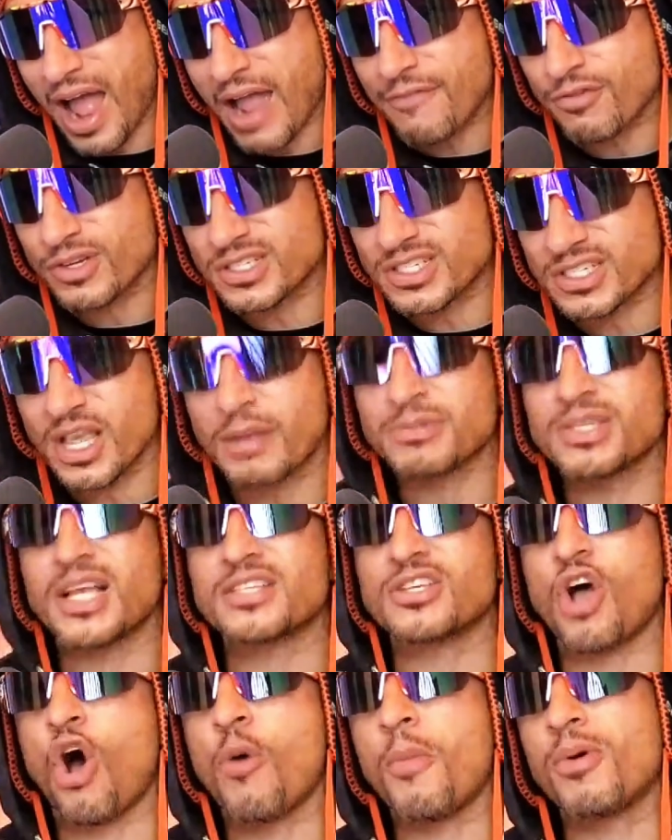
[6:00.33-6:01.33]
receptions.
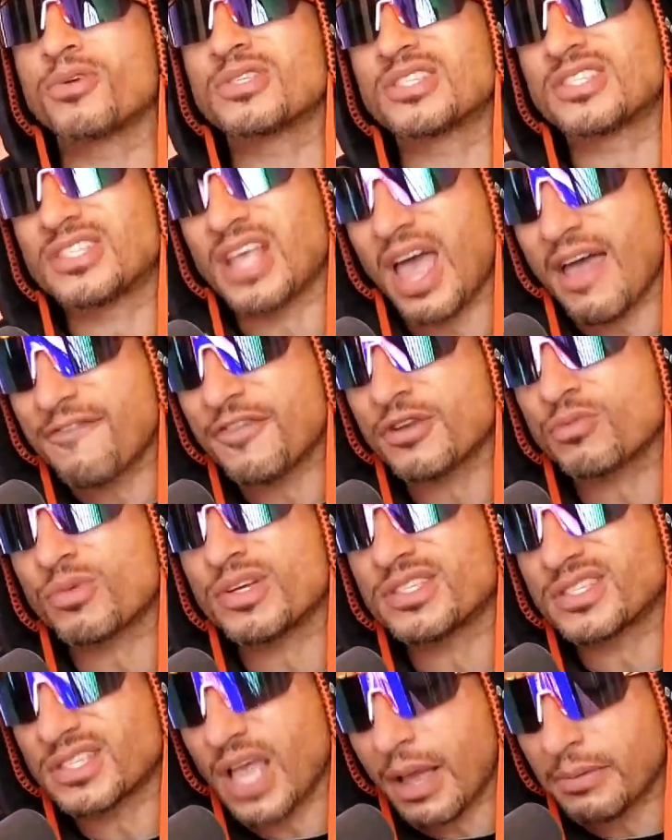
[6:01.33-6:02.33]
That's almost 7
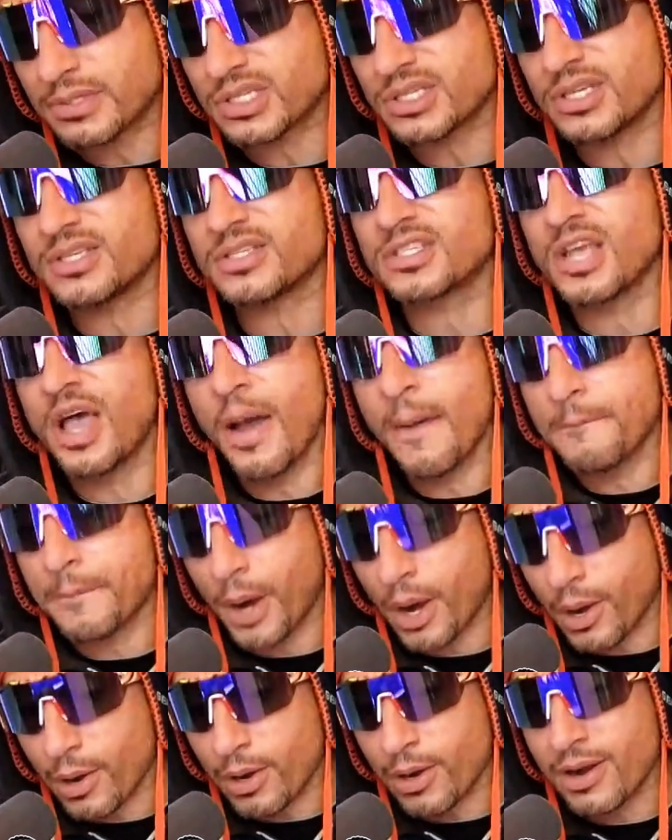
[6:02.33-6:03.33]
receptions
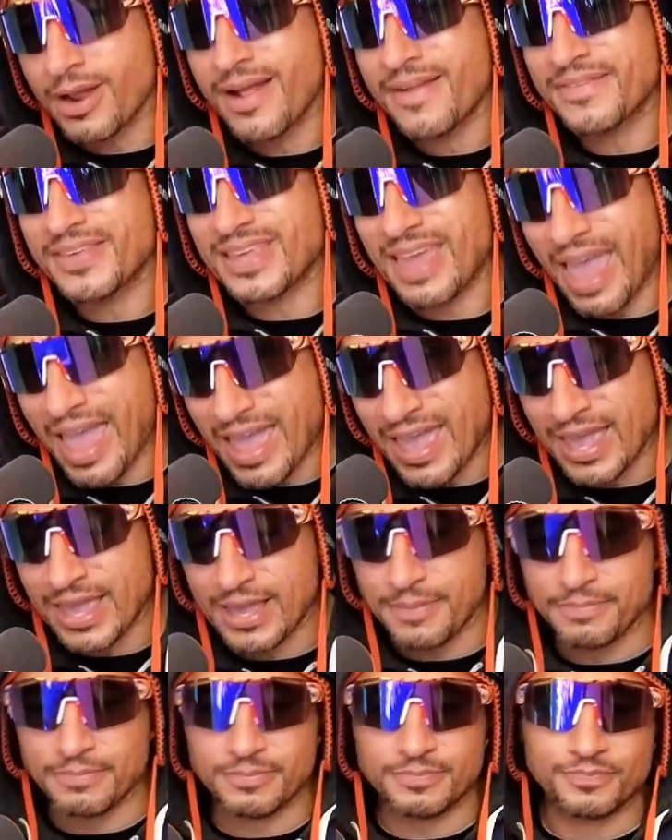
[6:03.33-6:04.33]
per
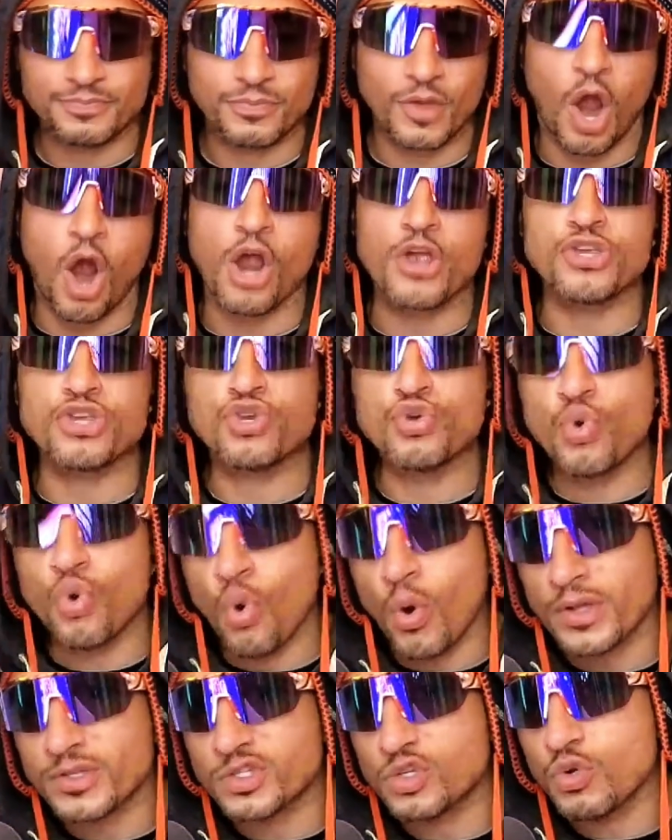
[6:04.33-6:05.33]
game. Are you
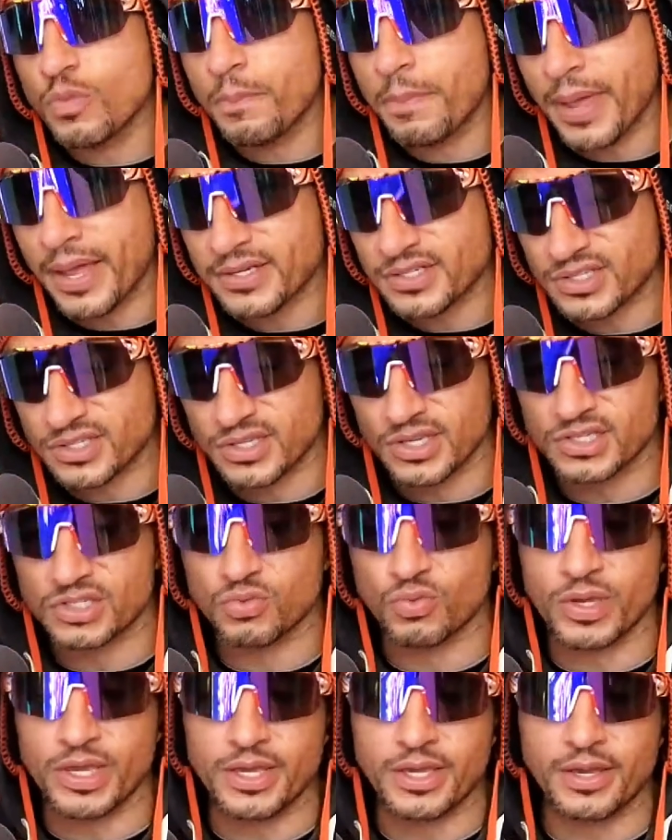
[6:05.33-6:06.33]
going to bench this
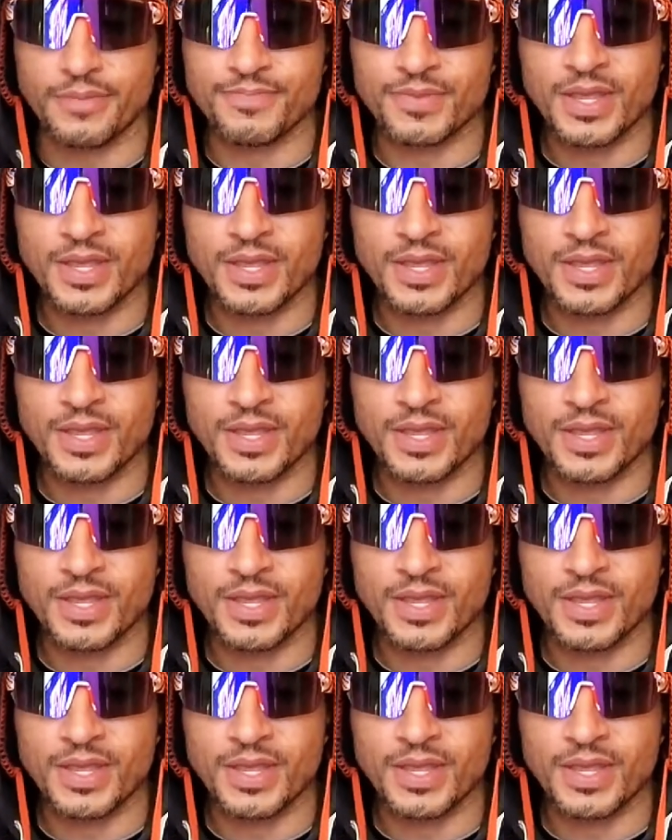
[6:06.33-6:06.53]
week?